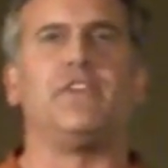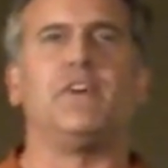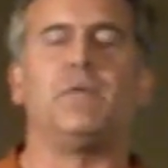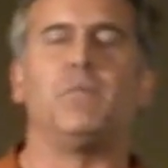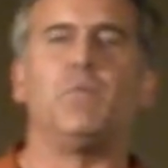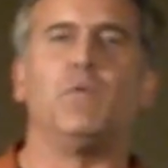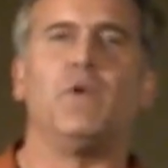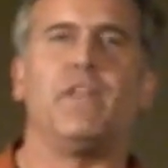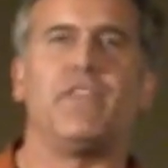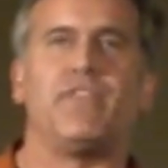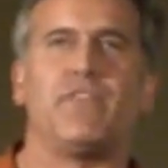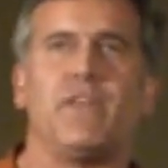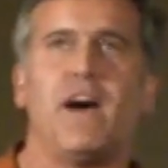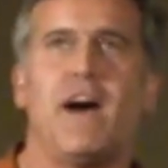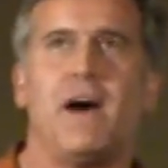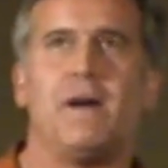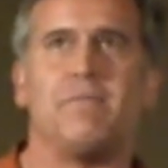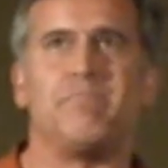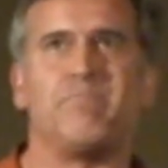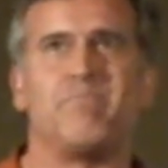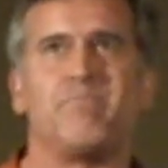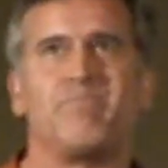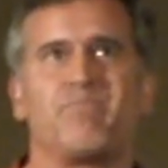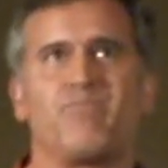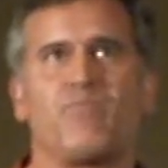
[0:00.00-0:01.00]
film with
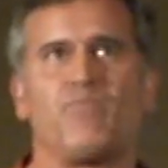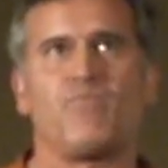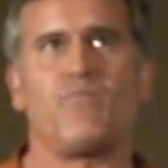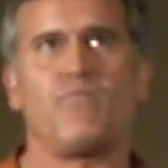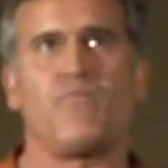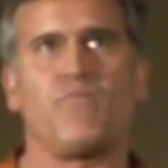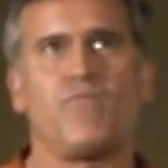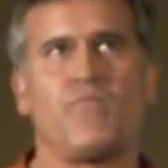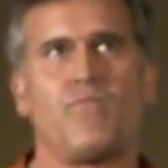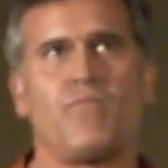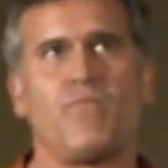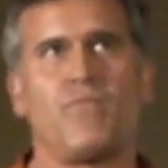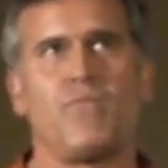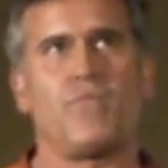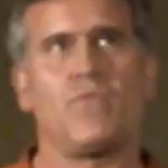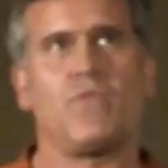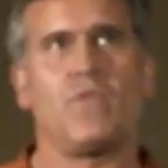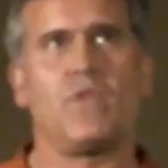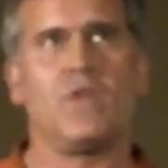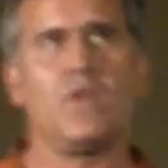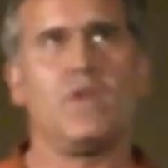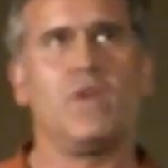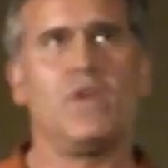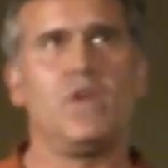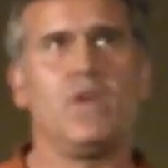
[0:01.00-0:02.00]

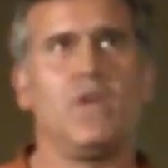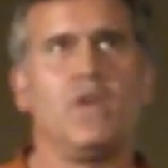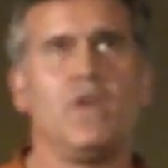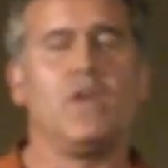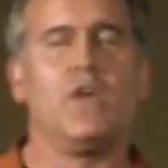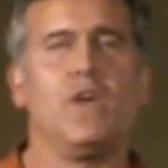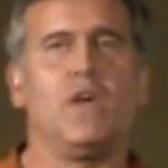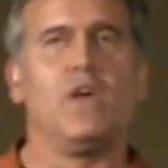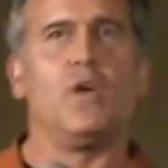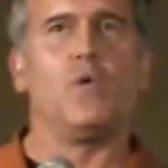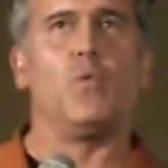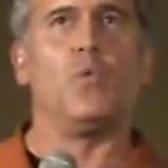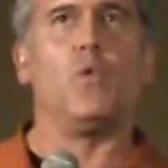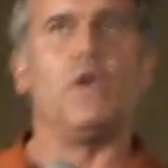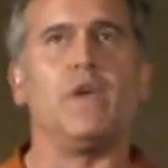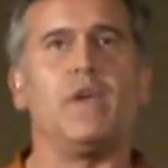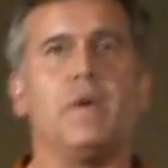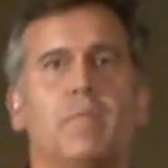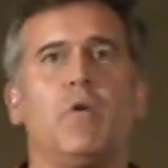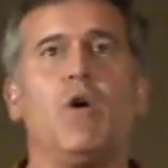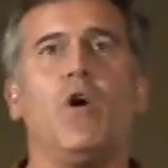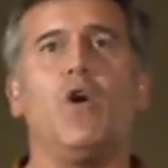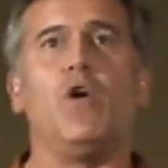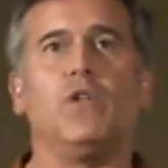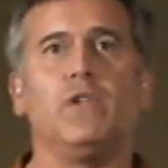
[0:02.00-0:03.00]
um,
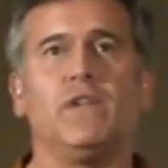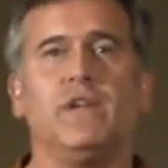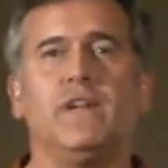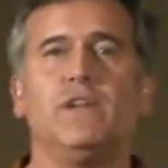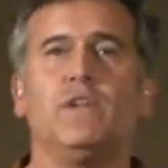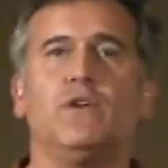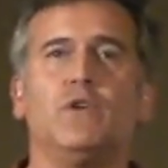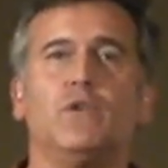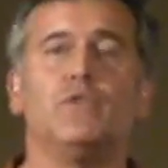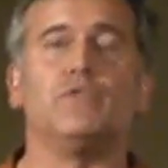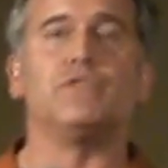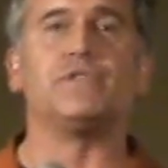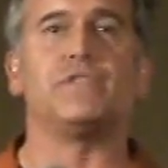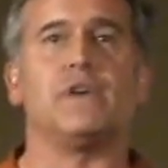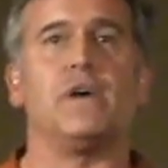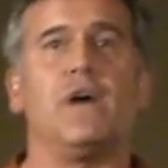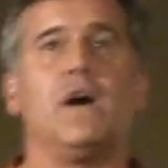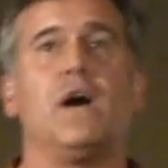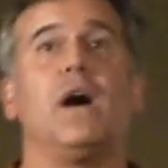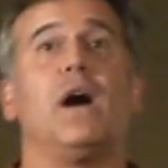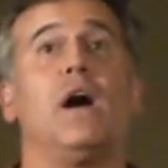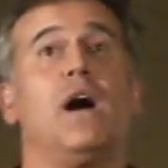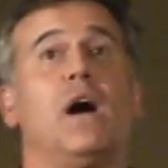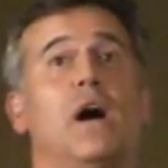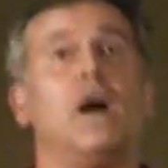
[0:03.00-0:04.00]
William Holden, who's
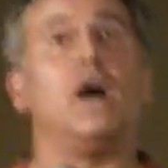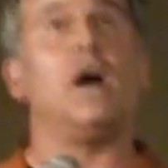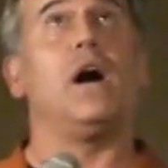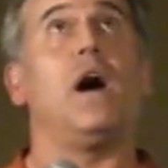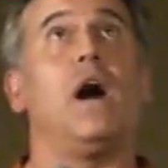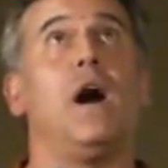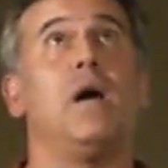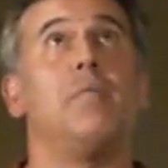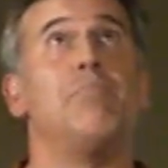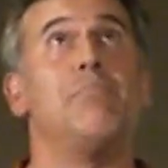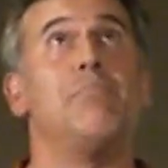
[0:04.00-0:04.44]
a